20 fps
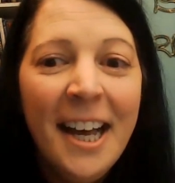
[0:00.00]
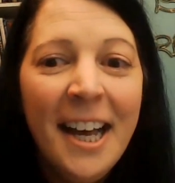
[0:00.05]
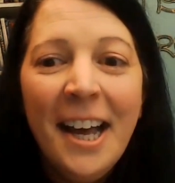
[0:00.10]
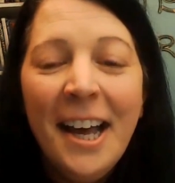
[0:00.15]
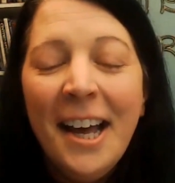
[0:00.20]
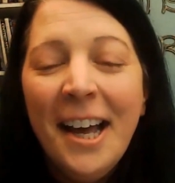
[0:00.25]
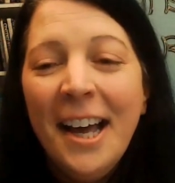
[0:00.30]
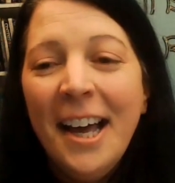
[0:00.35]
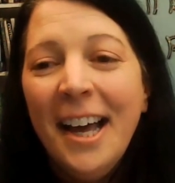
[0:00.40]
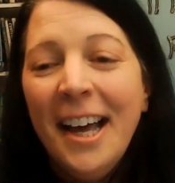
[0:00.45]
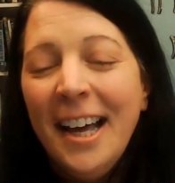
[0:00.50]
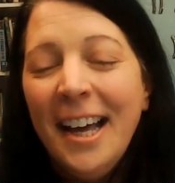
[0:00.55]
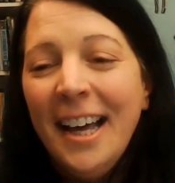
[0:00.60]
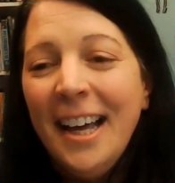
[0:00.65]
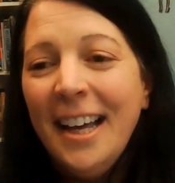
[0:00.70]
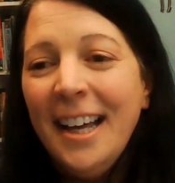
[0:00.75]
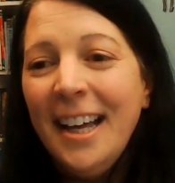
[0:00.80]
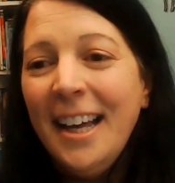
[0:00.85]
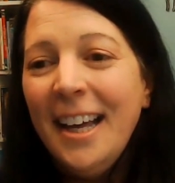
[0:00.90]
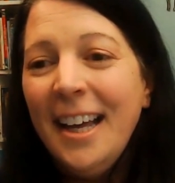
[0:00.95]

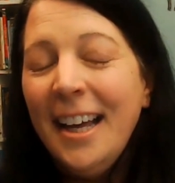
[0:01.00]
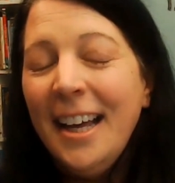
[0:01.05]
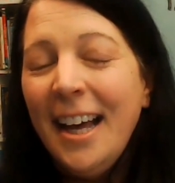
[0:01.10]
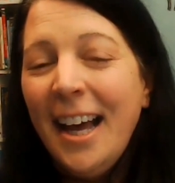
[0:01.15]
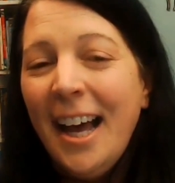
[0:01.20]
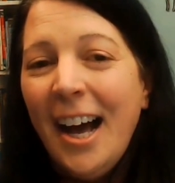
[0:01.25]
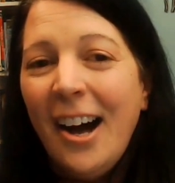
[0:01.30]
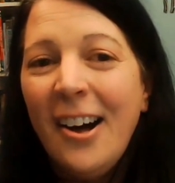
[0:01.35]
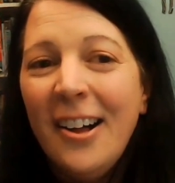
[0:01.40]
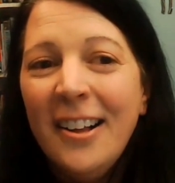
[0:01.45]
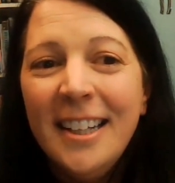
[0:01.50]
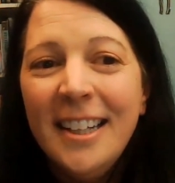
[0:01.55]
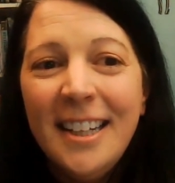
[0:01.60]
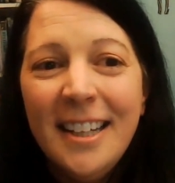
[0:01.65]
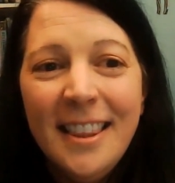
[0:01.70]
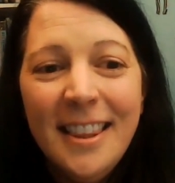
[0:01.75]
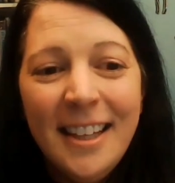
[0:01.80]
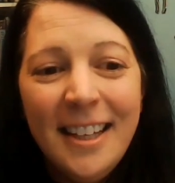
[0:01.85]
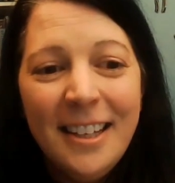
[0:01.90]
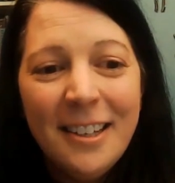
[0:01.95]
Mm. All I
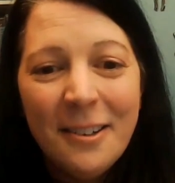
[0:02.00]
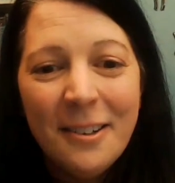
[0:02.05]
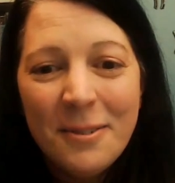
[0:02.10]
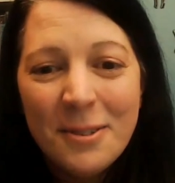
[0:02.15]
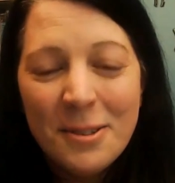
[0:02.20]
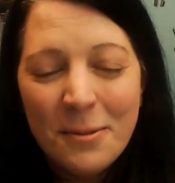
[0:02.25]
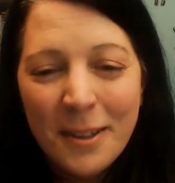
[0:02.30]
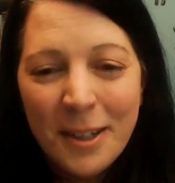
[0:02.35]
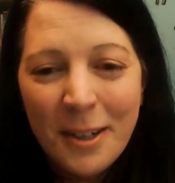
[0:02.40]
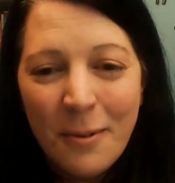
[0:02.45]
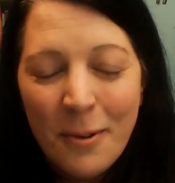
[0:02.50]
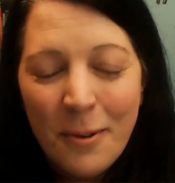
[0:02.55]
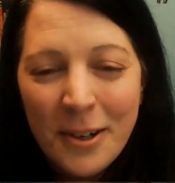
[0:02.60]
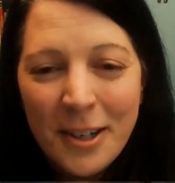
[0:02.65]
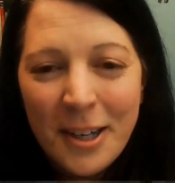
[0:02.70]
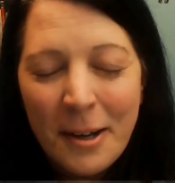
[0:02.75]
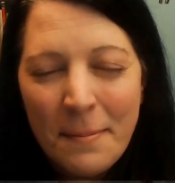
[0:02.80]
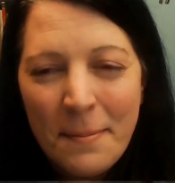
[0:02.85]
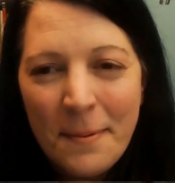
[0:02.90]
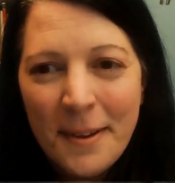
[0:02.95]
can think of is when I
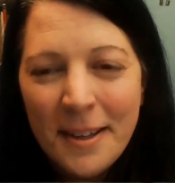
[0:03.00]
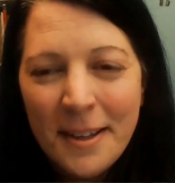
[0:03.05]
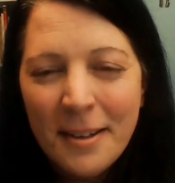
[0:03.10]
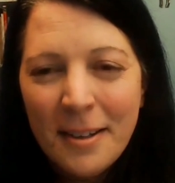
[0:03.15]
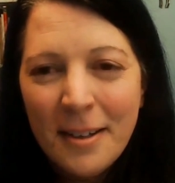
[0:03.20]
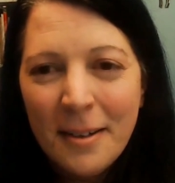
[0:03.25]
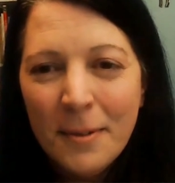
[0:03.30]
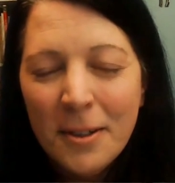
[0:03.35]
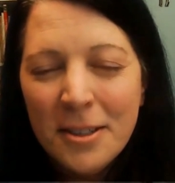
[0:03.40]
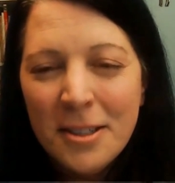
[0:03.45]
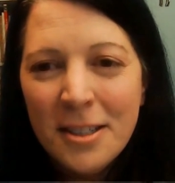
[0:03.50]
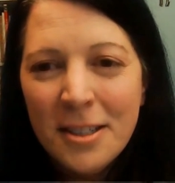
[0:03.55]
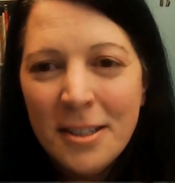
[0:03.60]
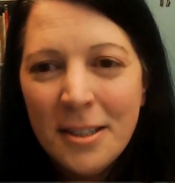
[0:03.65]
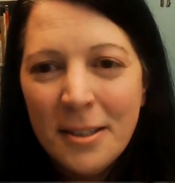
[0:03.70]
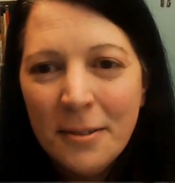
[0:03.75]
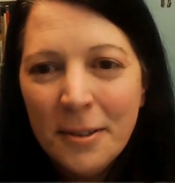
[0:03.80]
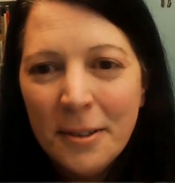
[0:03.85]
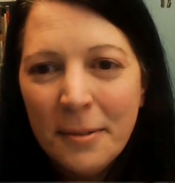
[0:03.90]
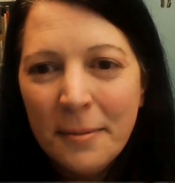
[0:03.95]
woke up in the
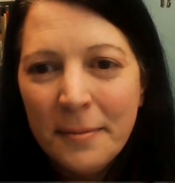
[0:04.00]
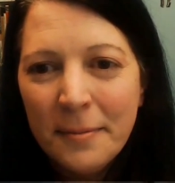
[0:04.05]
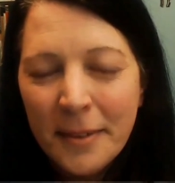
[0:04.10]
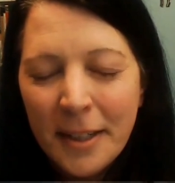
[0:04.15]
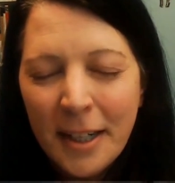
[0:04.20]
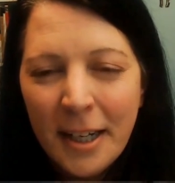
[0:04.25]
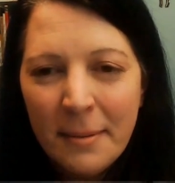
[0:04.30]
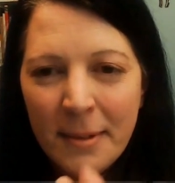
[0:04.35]
emergency room,